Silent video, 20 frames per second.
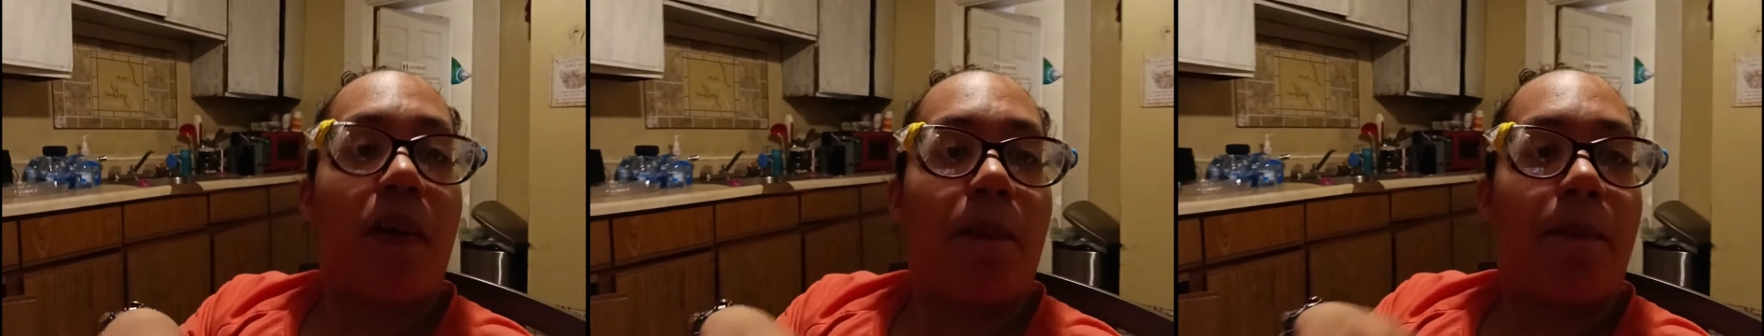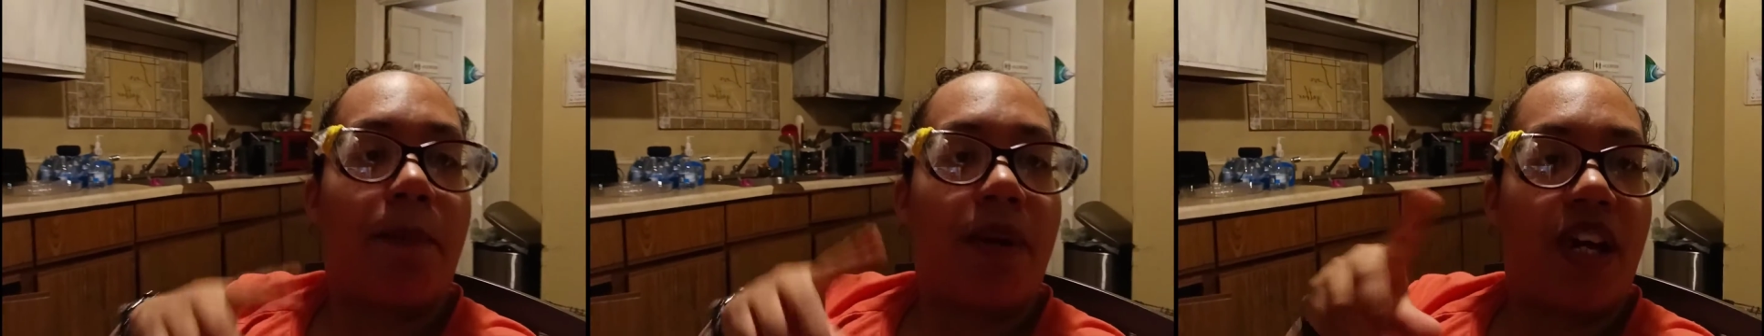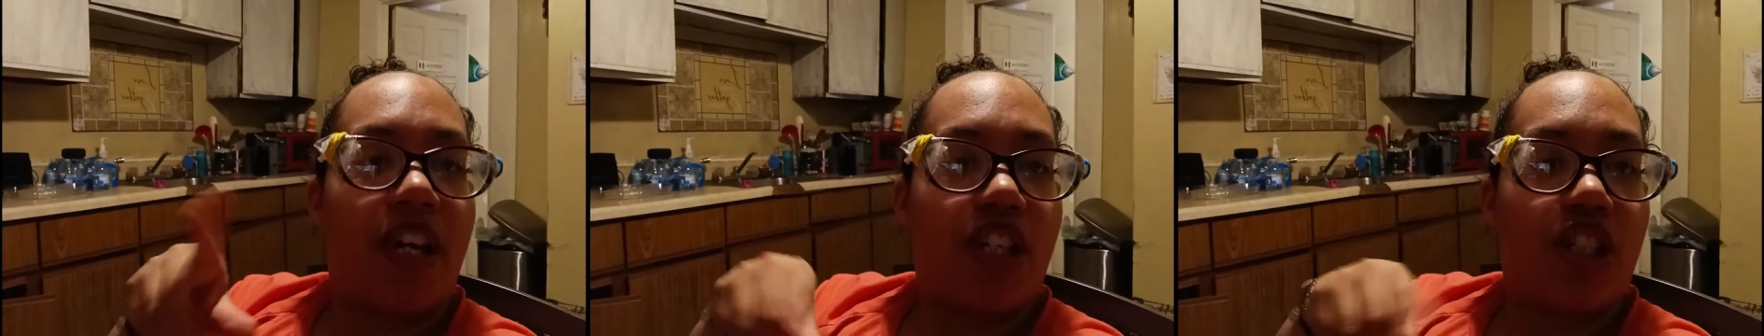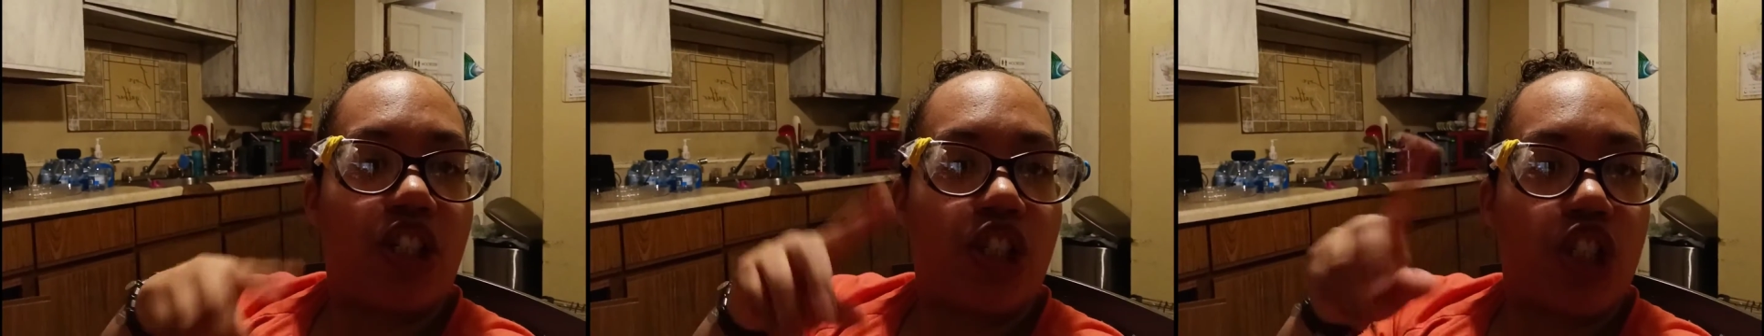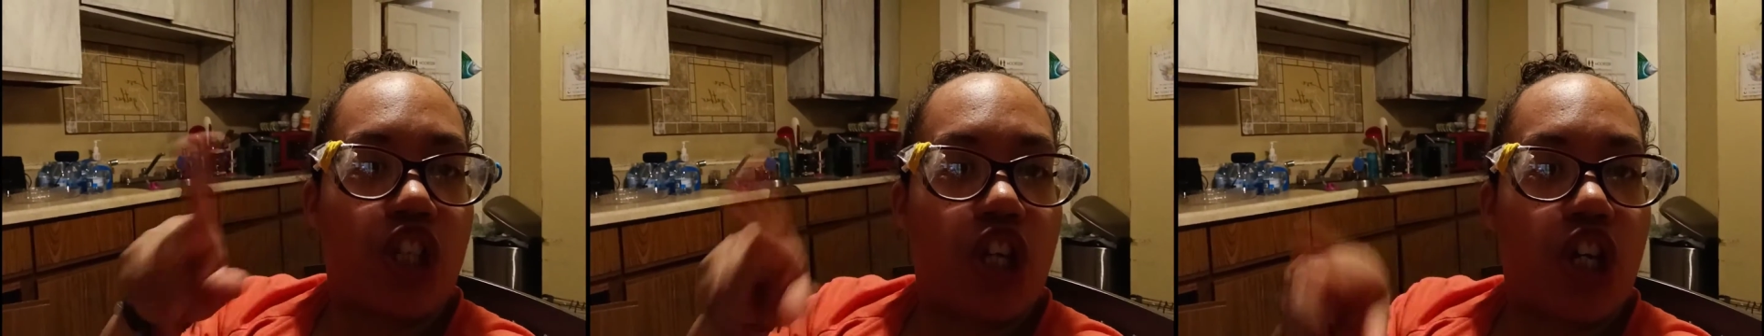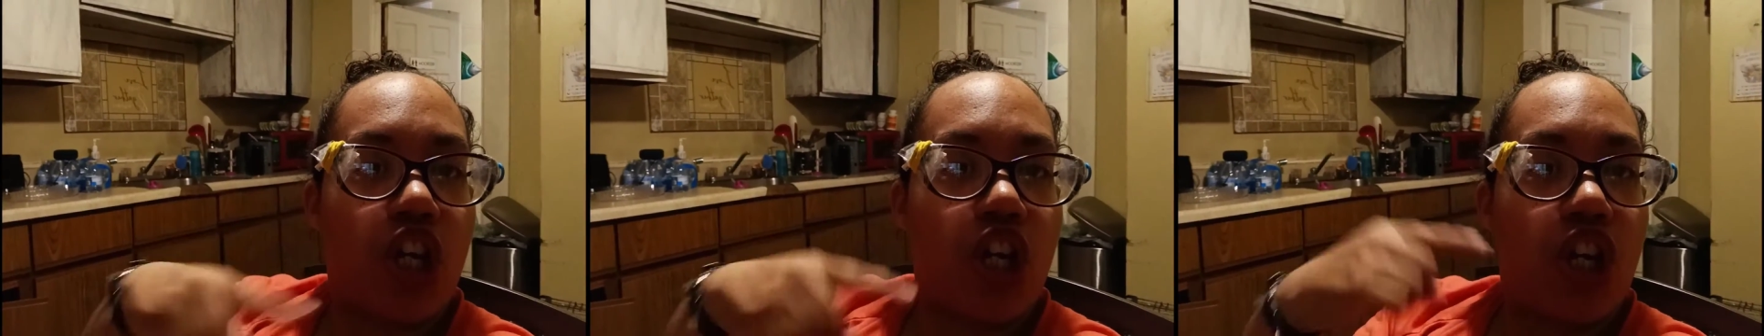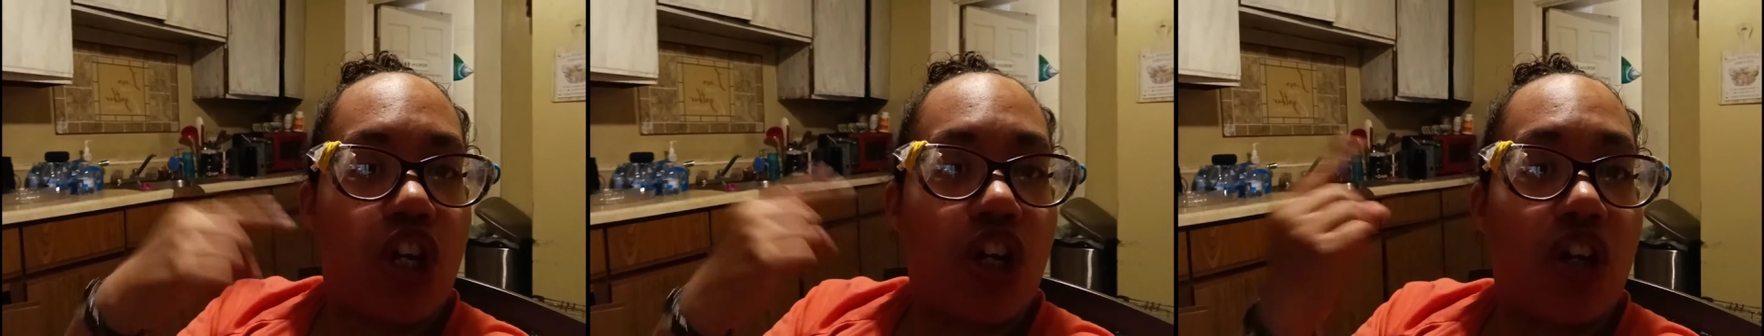
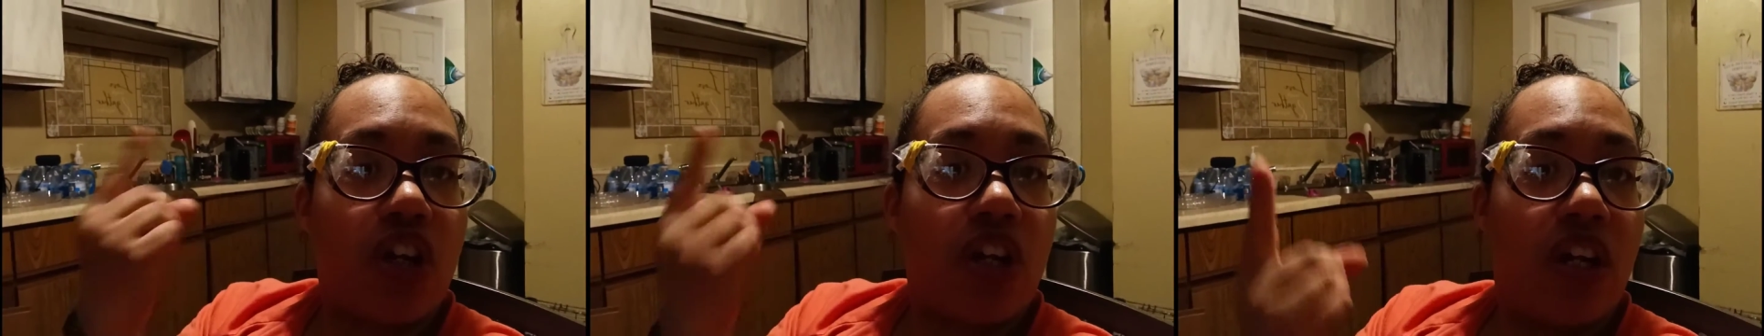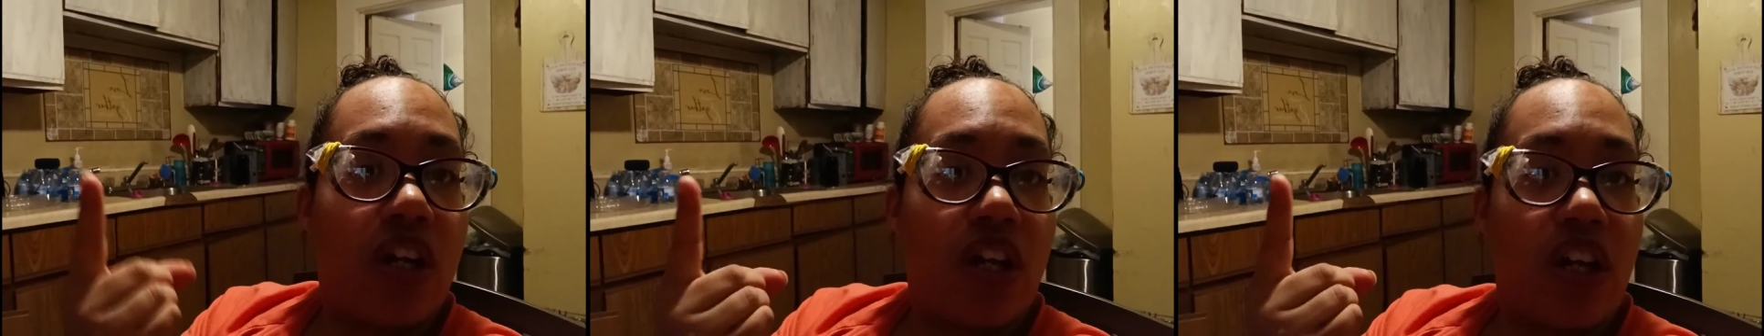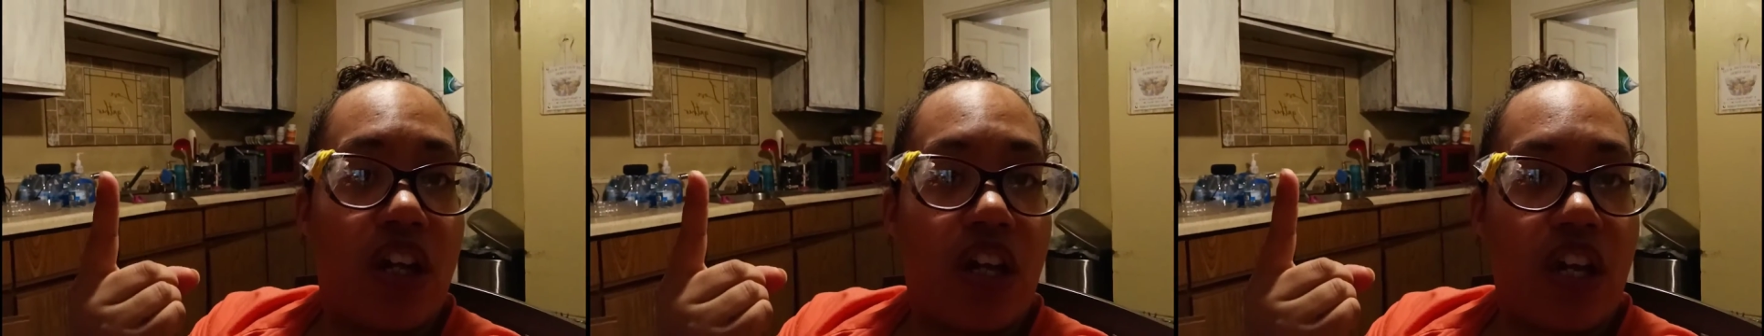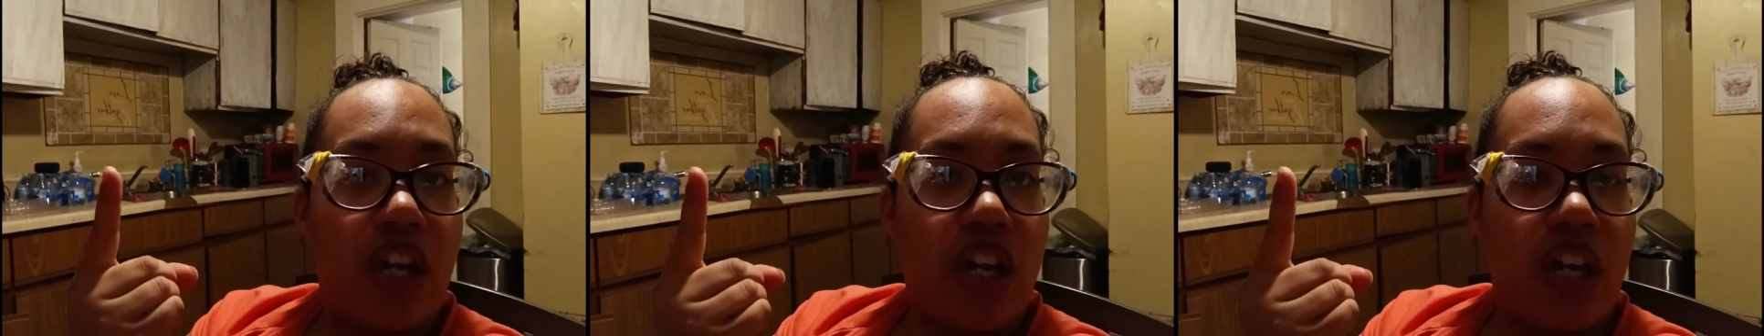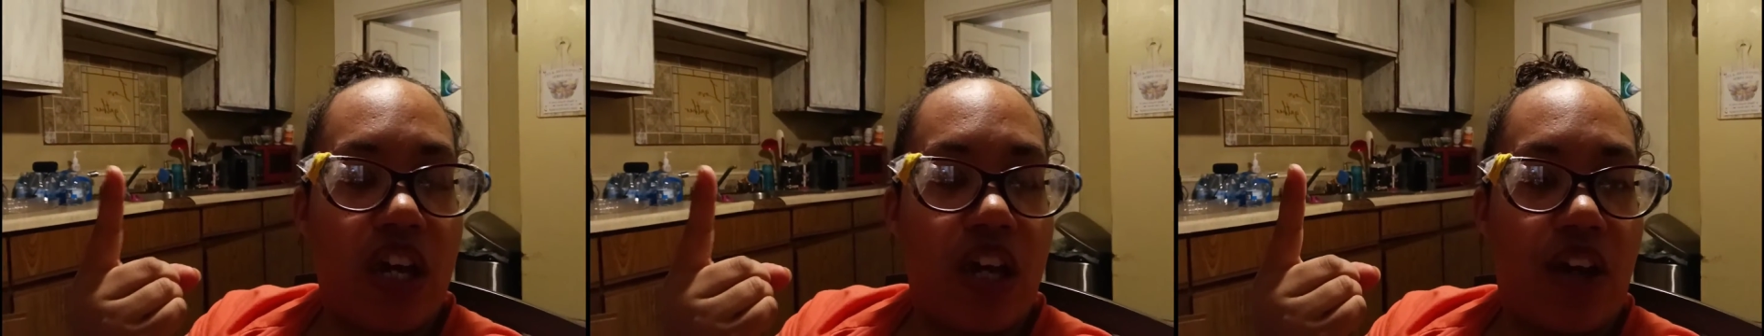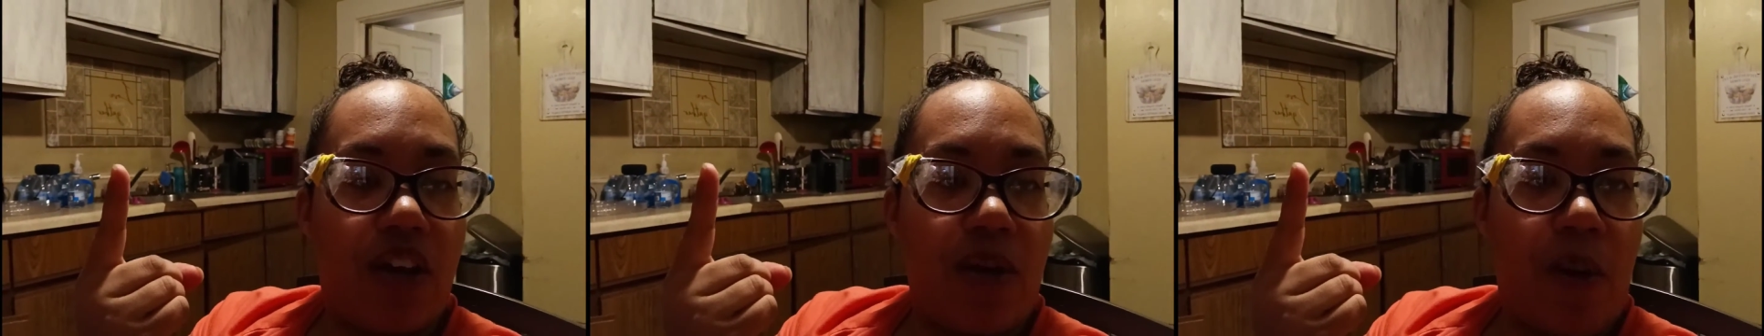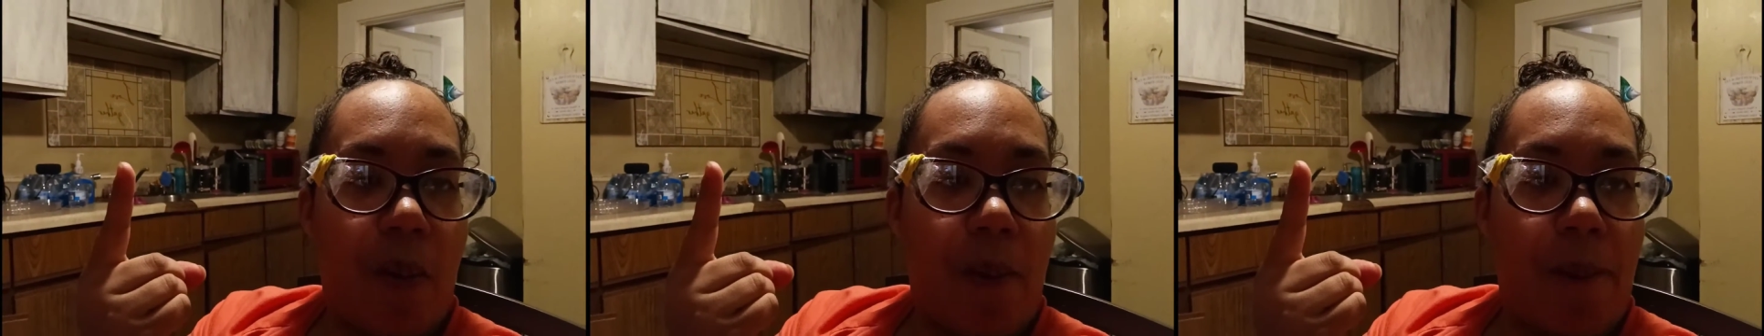picture
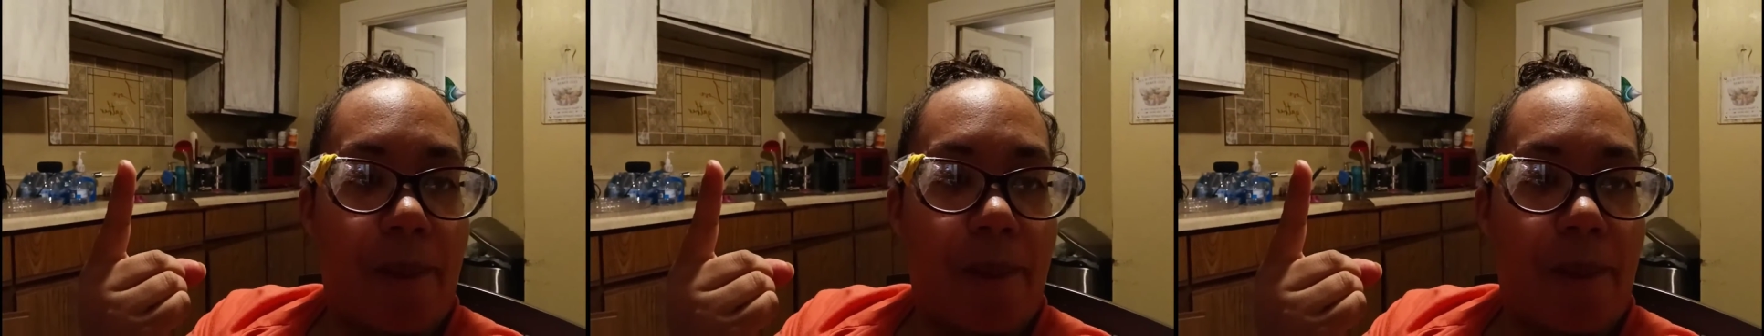here.